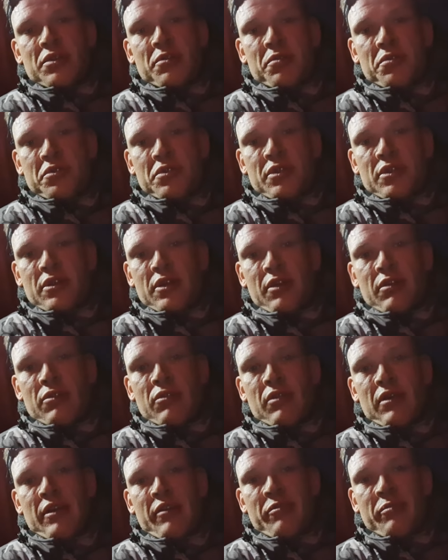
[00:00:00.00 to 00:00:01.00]
I was going to go
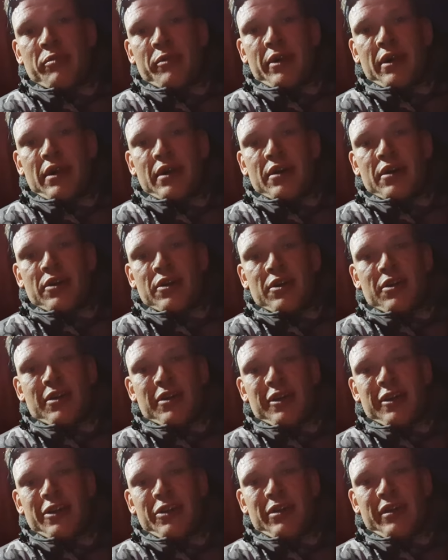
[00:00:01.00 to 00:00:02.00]
live, but I
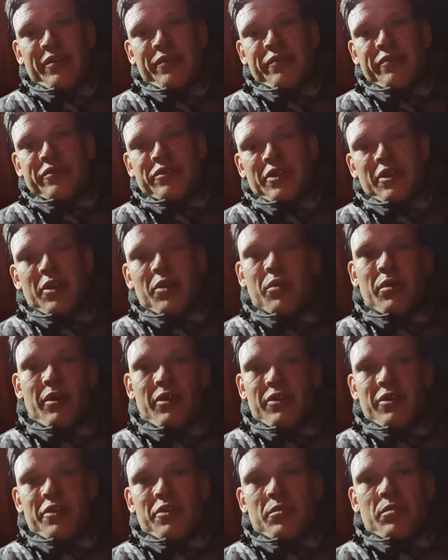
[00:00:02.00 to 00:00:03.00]
can't go live, so
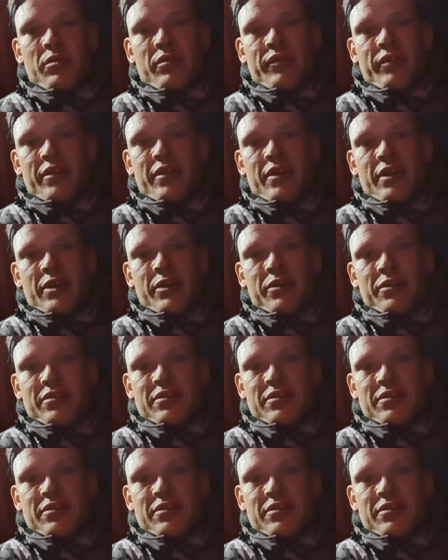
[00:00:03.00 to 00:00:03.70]
I'm going to do a video.